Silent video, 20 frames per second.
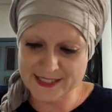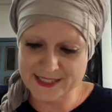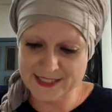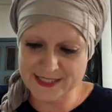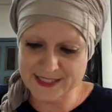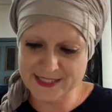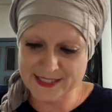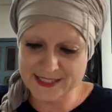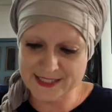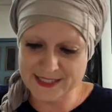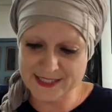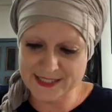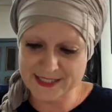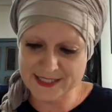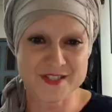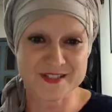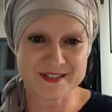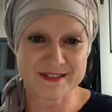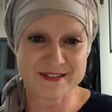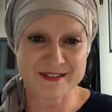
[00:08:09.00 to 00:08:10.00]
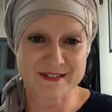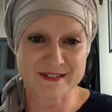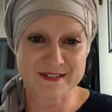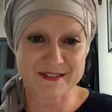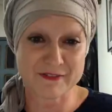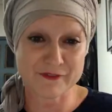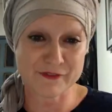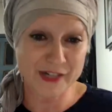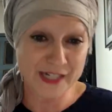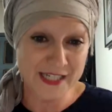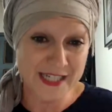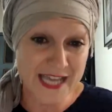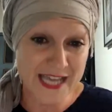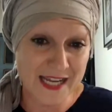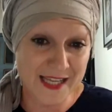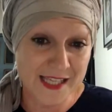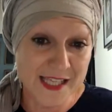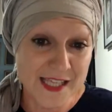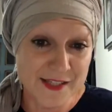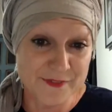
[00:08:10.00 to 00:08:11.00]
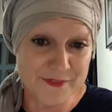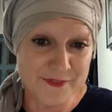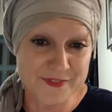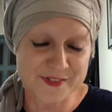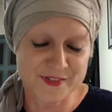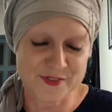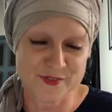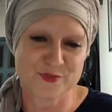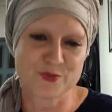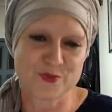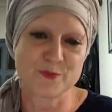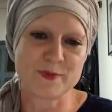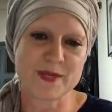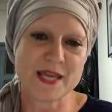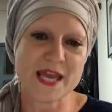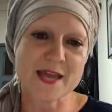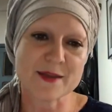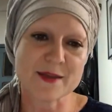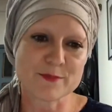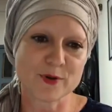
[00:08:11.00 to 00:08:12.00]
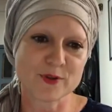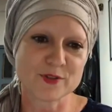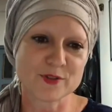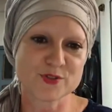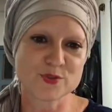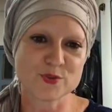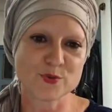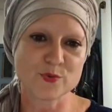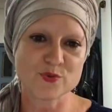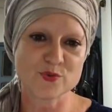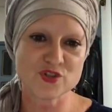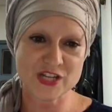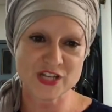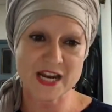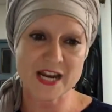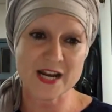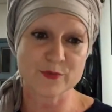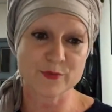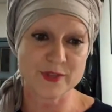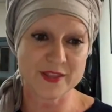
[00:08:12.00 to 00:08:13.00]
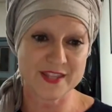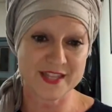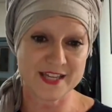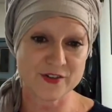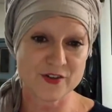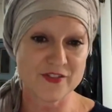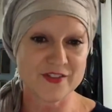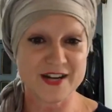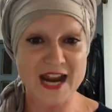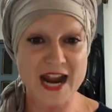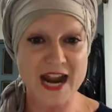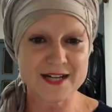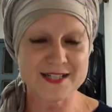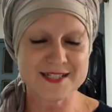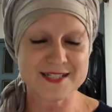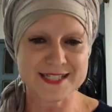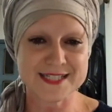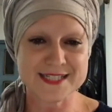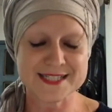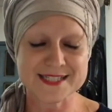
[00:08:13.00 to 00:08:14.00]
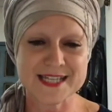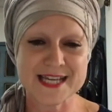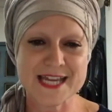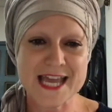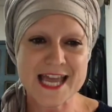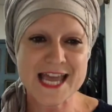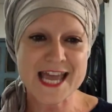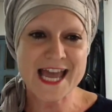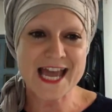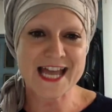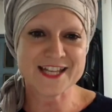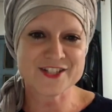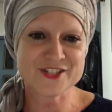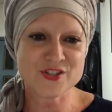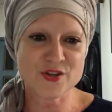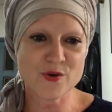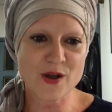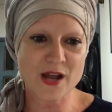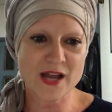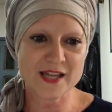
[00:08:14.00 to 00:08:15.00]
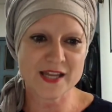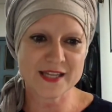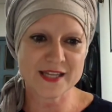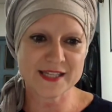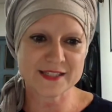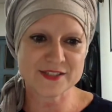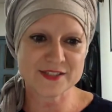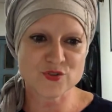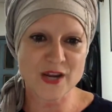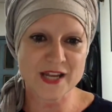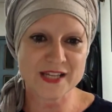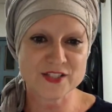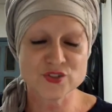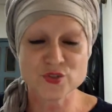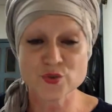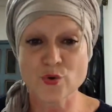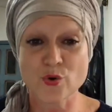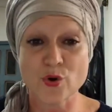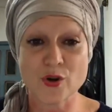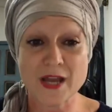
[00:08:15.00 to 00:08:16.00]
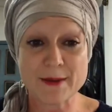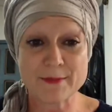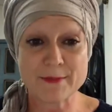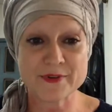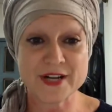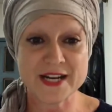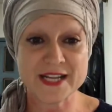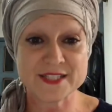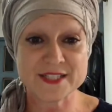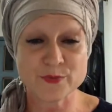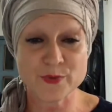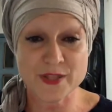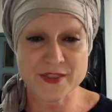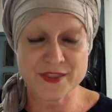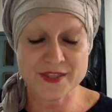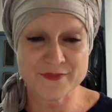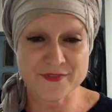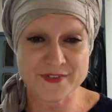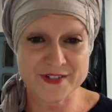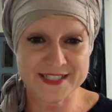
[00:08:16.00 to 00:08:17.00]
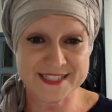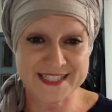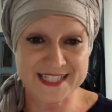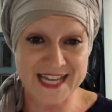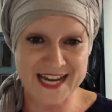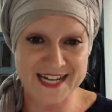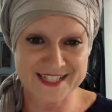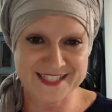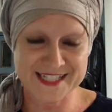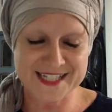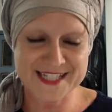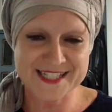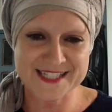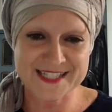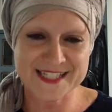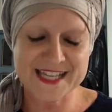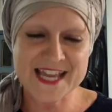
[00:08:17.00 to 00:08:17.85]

Space for Art was really a gift to be able to share with another artist. And so I tried to collaborate with different artists.